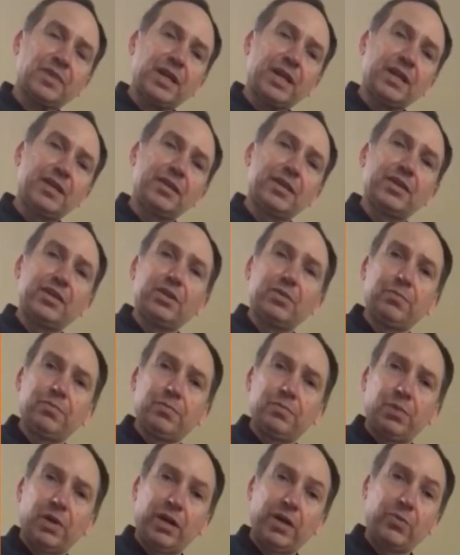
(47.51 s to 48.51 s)
And then
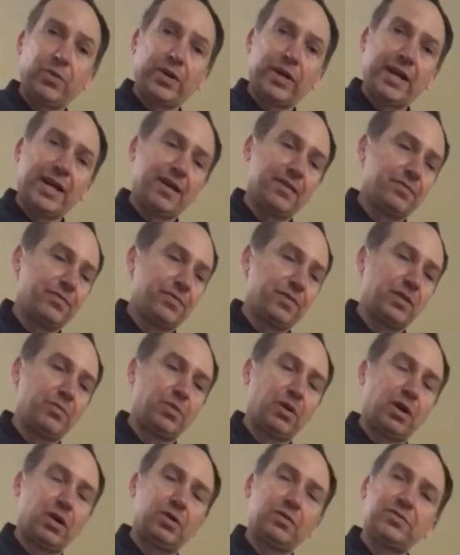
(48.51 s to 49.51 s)
you probably want to have a
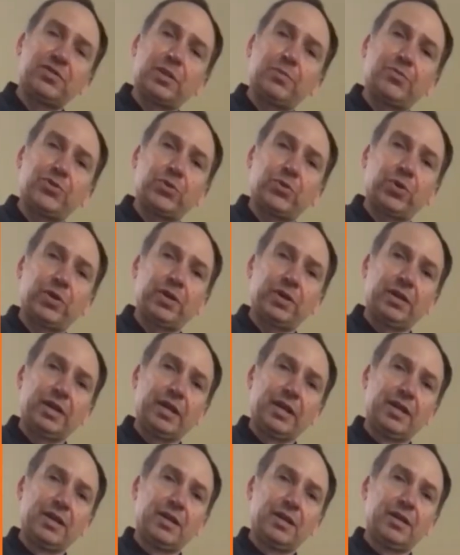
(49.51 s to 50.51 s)
ball of some sort.
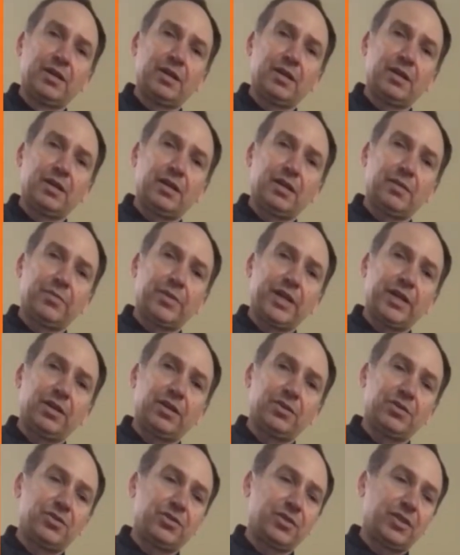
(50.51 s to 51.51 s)

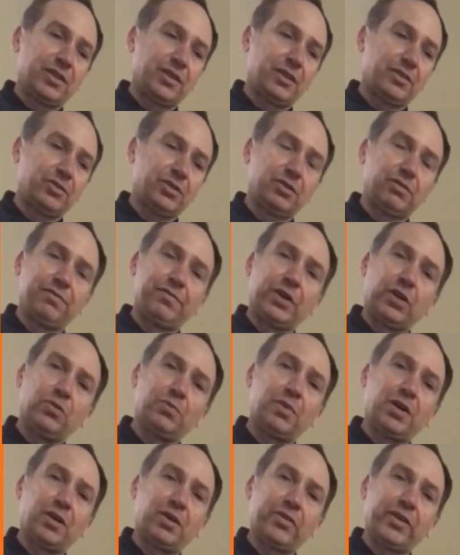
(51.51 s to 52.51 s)
Here's a little
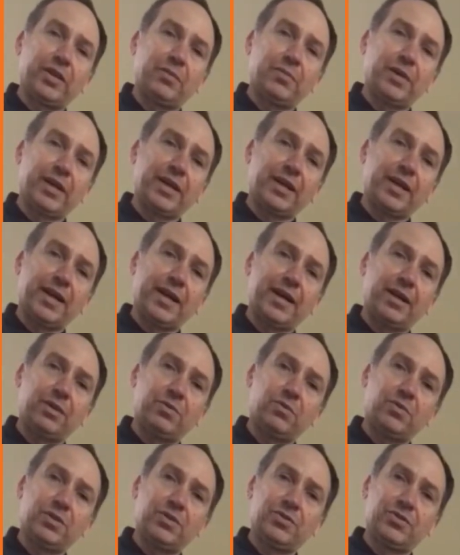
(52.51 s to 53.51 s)
felt ball that my
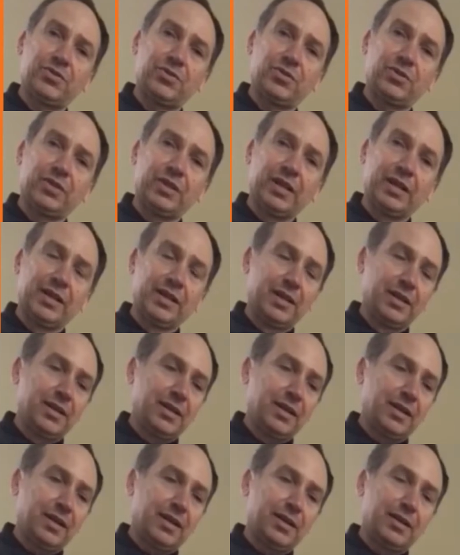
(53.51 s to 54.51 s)
cat was
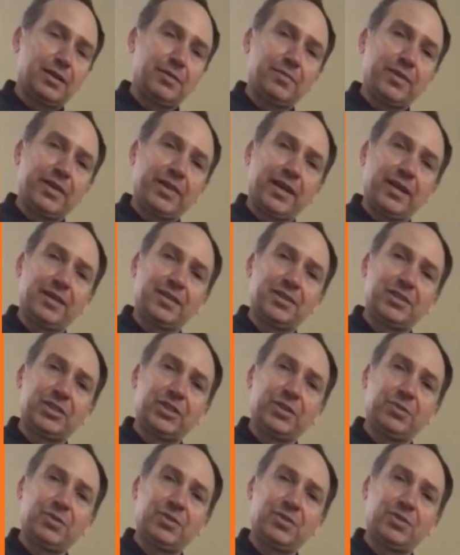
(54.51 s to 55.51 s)

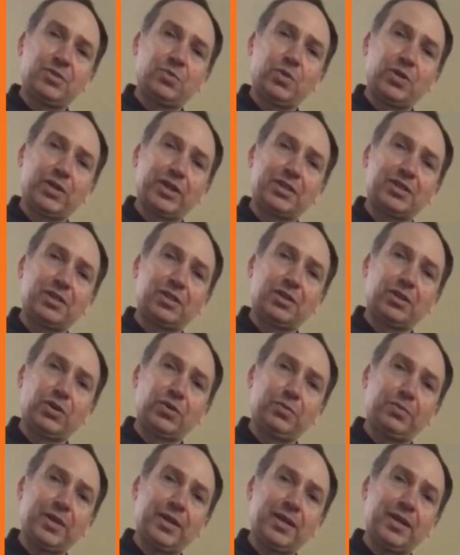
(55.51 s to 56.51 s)
willing to
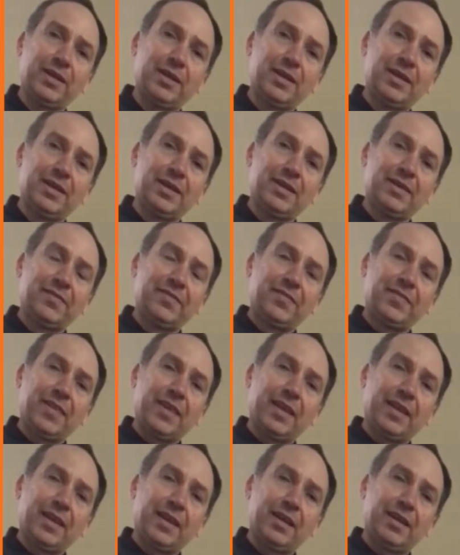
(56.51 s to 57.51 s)
loan me.
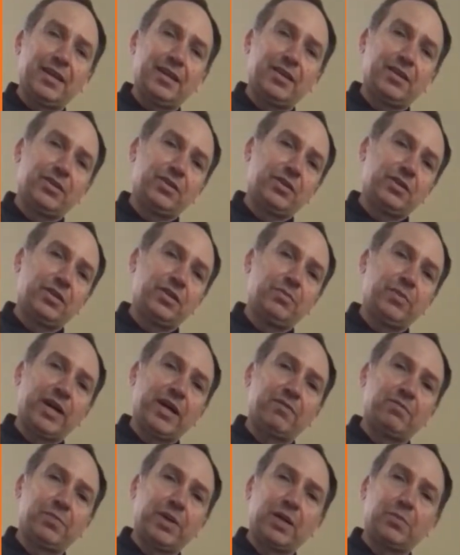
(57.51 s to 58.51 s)
And you might
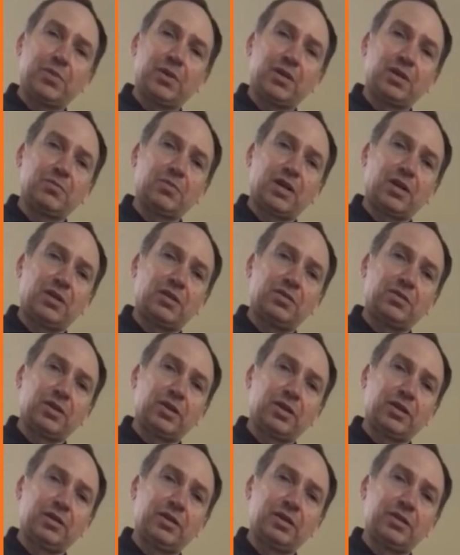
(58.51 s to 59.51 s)
have a ping pong ball
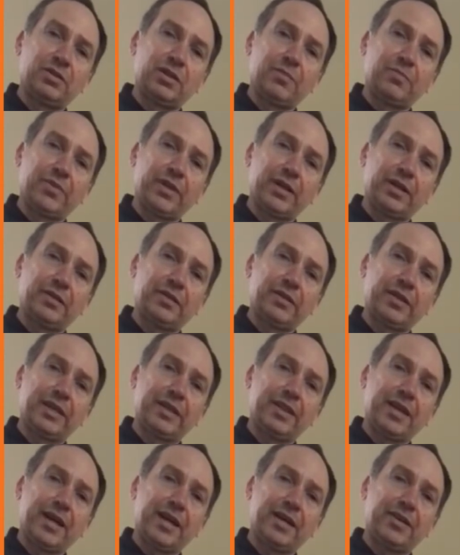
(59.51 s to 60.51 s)
or something
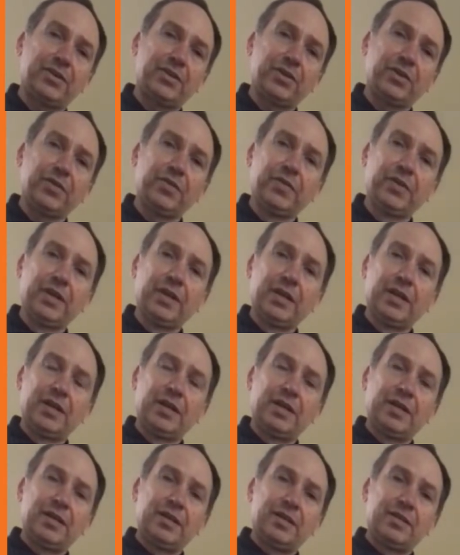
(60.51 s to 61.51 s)
like that too.
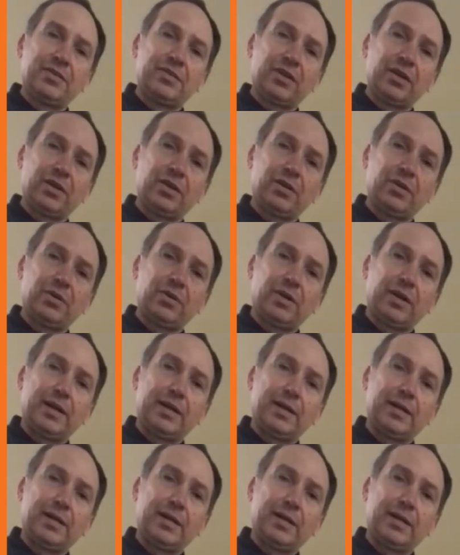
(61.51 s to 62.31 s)
So,